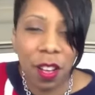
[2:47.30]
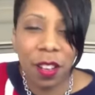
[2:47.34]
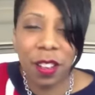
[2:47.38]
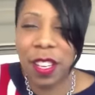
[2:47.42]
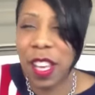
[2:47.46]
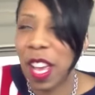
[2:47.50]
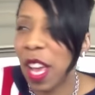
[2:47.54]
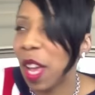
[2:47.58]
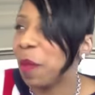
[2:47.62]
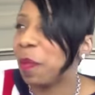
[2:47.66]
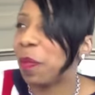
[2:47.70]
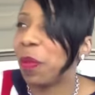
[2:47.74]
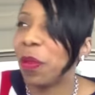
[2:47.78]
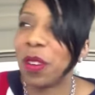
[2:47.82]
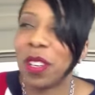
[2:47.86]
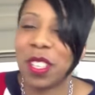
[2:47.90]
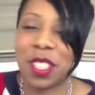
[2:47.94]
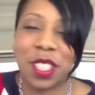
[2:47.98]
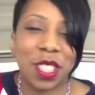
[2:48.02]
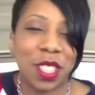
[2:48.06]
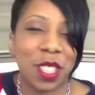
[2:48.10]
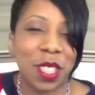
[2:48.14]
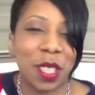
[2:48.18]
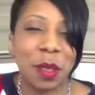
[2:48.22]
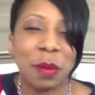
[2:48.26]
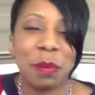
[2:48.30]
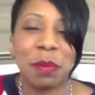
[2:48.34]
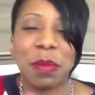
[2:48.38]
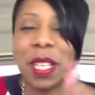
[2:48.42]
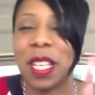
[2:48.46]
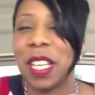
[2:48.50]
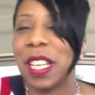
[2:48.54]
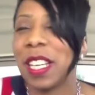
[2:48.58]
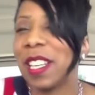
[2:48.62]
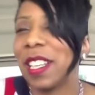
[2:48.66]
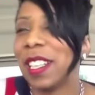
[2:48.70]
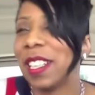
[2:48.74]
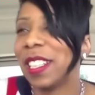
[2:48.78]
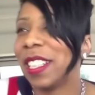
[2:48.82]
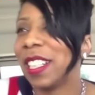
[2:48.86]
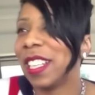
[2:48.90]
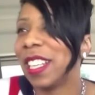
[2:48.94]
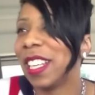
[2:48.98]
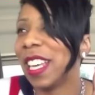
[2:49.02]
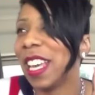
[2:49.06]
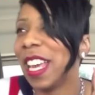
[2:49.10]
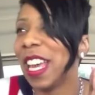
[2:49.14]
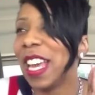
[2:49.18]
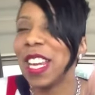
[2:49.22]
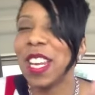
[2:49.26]
Okay, Portia, but
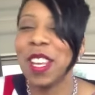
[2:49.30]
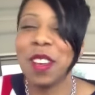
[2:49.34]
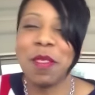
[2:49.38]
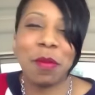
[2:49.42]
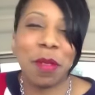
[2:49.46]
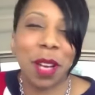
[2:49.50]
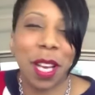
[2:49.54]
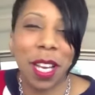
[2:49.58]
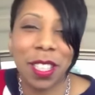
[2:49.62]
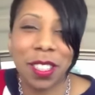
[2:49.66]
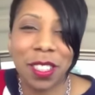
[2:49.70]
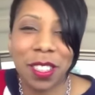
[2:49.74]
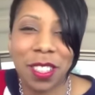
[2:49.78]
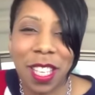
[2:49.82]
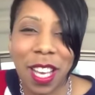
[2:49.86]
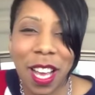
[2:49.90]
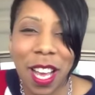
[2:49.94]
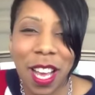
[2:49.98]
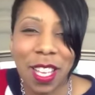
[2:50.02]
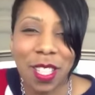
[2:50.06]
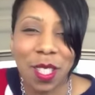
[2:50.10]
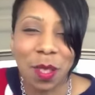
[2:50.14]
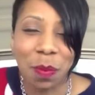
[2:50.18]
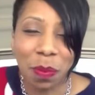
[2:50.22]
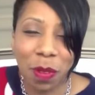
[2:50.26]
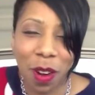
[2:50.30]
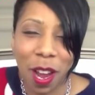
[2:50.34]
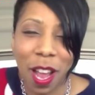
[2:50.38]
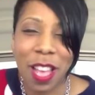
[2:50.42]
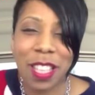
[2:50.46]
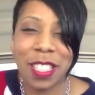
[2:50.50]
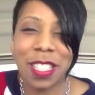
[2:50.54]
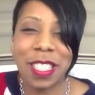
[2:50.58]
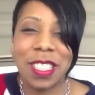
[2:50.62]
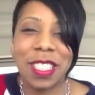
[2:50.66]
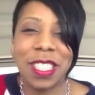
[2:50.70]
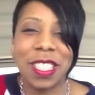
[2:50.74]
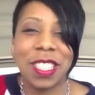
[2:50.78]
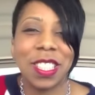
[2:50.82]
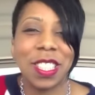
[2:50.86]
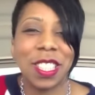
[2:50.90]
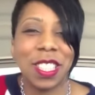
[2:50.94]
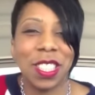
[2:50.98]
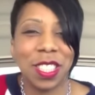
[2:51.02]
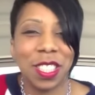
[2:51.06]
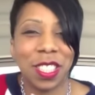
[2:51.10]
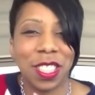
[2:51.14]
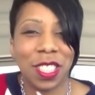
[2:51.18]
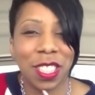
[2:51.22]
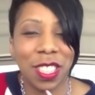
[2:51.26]
anyways, you guys, surprisingly, she
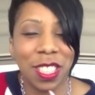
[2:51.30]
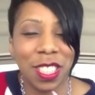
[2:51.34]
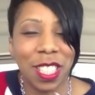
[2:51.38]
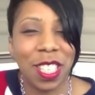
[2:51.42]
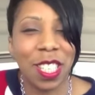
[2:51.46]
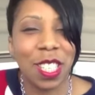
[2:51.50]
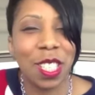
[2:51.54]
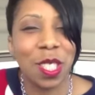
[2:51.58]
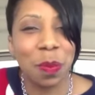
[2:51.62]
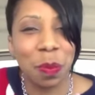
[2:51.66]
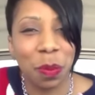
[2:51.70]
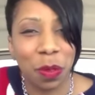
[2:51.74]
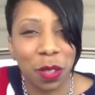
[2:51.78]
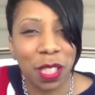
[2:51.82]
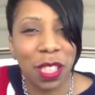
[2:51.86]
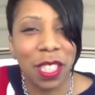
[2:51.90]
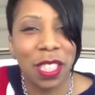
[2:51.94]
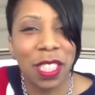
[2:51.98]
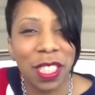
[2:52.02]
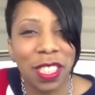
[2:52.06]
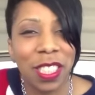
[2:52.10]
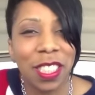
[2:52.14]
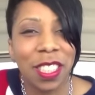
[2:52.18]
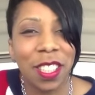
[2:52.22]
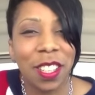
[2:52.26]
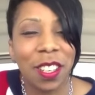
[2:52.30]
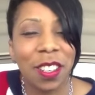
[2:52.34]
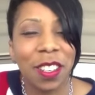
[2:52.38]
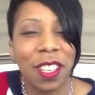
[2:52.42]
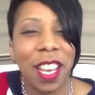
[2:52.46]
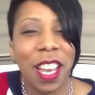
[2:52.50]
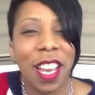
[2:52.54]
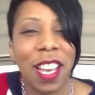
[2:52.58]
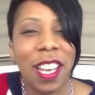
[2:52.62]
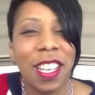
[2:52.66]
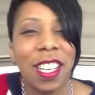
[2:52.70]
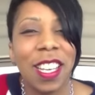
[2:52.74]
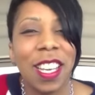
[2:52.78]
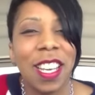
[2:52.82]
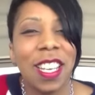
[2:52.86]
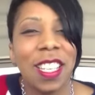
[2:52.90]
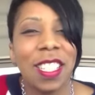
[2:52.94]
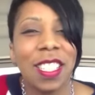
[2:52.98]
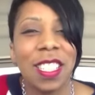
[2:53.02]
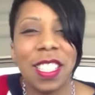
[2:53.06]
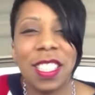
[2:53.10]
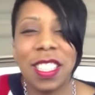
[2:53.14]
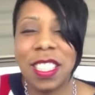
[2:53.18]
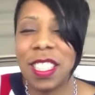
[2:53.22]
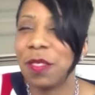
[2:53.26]
does pretty good, okay?
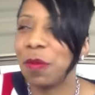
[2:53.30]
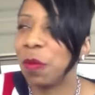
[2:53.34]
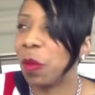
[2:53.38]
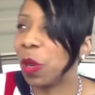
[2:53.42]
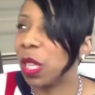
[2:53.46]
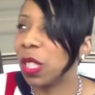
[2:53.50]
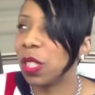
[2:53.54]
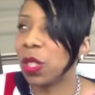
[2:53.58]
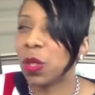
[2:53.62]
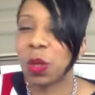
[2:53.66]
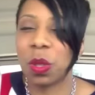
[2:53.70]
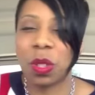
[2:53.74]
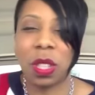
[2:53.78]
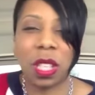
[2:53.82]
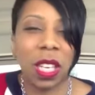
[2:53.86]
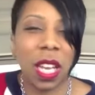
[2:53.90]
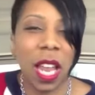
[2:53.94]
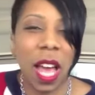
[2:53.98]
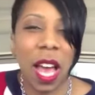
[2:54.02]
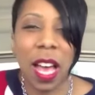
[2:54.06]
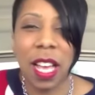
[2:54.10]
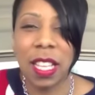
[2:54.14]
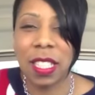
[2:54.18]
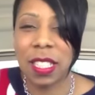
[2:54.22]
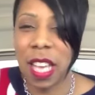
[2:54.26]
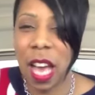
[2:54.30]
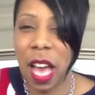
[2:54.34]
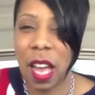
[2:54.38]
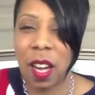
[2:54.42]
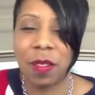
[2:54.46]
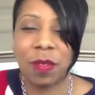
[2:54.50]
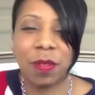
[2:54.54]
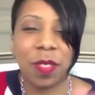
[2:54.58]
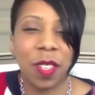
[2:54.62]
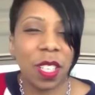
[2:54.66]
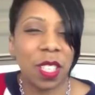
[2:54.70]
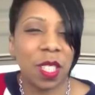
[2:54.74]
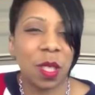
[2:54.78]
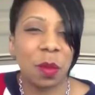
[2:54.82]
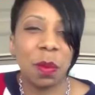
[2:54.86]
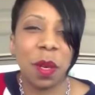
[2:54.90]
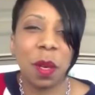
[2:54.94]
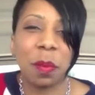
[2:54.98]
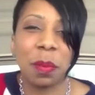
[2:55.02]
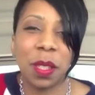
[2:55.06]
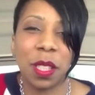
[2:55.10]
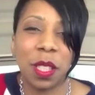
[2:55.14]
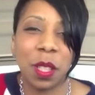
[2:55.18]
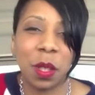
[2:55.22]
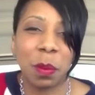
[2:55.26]
She runs through the lines, kind of fucks them
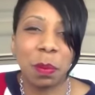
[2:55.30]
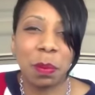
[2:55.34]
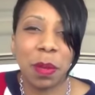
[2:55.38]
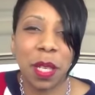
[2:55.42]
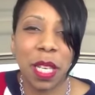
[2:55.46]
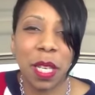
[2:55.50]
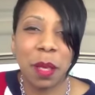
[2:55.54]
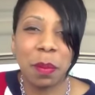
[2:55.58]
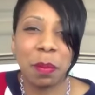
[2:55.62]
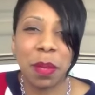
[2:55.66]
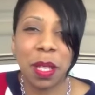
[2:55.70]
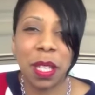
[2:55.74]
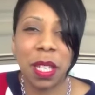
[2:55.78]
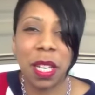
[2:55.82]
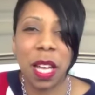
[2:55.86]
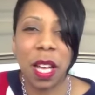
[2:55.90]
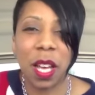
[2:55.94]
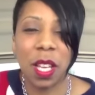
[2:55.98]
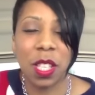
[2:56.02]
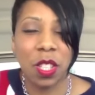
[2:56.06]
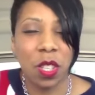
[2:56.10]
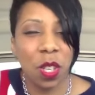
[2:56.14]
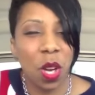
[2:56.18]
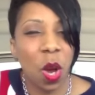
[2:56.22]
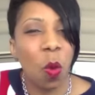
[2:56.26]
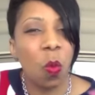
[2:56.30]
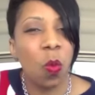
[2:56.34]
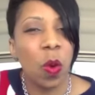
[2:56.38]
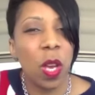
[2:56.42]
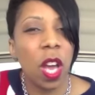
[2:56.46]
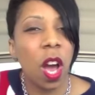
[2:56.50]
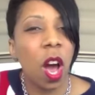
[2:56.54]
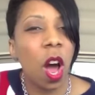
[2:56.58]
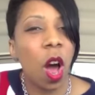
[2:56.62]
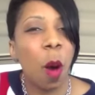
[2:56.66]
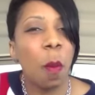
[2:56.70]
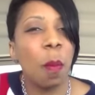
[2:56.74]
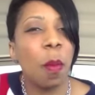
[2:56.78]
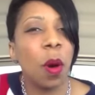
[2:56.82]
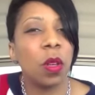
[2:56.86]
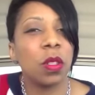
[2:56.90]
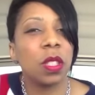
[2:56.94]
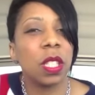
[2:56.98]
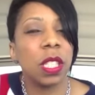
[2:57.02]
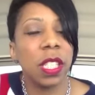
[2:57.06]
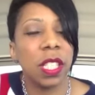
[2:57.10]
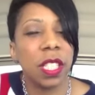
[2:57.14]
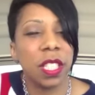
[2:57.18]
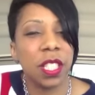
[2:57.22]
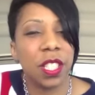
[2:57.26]
up a little bit, but, you know, we all
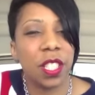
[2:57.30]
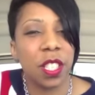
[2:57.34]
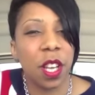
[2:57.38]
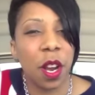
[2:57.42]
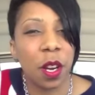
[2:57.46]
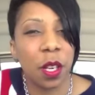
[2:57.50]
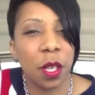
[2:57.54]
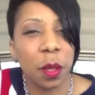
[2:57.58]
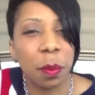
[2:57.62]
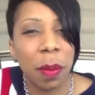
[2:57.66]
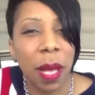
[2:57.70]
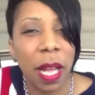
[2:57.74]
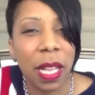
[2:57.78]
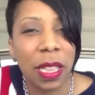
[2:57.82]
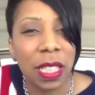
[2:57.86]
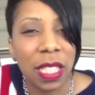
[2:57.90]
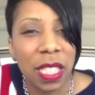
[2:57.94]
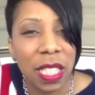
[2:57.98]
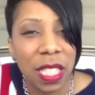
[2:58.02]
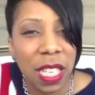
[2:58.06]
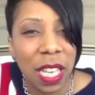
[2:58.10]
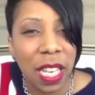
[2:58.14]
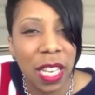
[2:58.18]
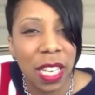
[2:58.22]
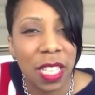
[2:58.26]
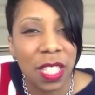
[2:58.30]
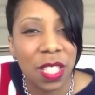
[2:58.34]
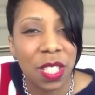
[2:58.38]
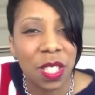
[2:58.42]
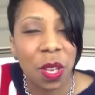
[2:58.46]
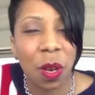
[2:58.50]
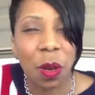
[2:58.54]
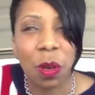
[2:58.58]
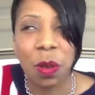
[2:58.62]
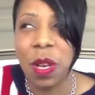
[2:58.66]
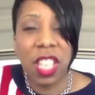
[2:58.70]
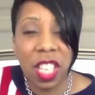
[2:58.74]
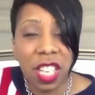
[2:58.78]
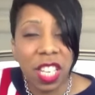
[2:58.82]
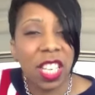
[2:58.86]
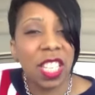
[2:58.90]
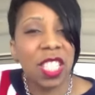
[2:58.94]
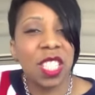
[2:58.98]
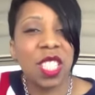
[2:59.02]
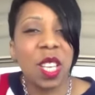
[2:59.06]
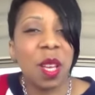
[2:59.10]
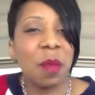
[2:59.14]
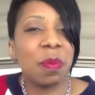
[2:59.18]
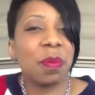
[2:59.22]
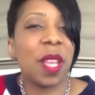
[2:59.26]
mostly concerned about the singing. So, she
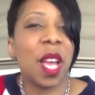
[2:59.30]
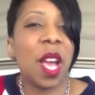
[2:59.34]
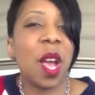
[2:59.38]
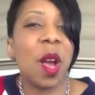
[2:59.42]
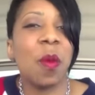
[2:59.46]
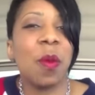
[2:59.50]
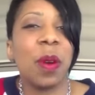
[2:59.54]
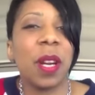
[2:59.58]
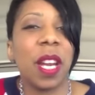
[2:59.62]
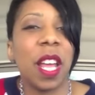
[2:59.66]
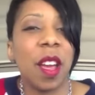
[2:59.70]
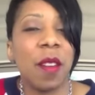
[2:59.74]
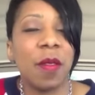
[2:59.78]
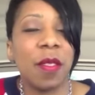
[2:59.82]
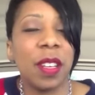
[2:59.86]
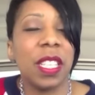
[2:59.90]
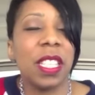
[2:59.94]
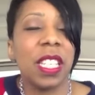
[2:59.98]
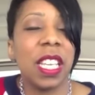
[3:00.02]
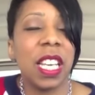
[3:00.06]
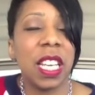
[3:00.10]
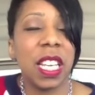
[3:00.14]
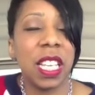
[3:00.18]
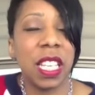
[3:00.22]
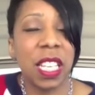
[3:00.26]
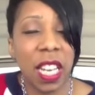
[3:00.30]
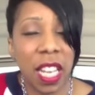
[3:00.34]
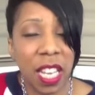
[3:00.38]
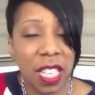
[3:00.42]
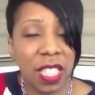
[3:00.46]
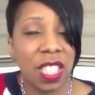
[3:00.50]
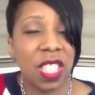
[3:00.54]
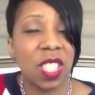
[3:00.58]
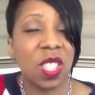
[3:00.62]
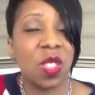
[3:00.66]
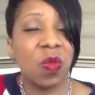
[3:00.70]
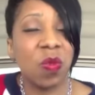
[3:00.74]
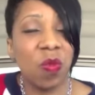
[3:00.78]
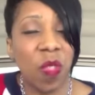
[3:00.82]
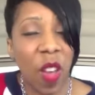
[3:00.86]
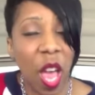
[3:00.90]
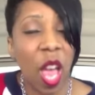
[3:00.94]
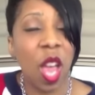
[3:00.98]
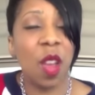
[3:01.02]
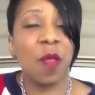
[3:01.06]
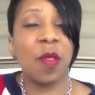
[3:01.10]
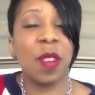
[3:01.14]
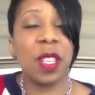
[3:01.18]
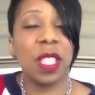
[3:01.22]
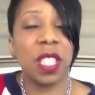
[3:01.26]
gets up there with every deaconess's
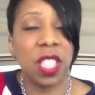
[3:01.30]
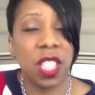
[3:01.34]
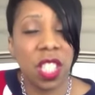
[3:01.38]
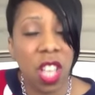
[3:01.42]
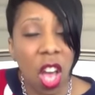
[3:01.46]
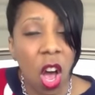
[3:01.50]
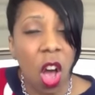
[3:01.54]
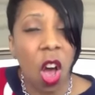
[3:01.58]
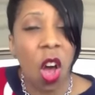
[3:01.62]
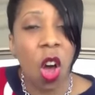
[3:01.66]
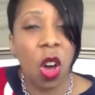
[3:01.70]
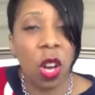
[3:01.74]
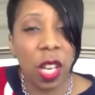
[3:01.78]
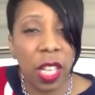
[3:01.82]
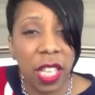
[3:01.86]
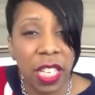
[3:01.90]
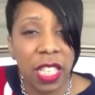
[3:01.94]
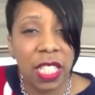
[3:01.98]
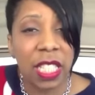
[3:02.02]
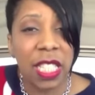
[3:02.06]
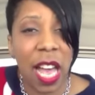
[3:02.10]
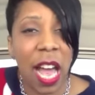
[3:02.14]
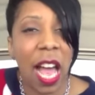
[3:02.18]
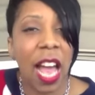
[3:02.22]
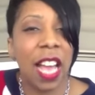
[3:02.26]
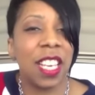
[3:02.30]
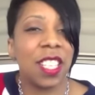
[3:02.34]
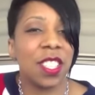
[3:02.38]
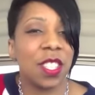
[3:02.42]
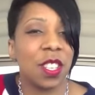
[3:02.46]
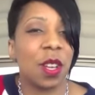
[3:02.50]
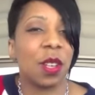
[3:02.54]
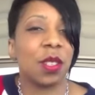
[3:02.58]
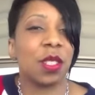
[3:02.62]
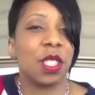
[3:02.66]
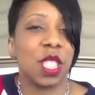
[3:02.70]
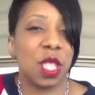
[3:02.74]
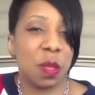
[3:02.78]
favorite song, His Eye Is on the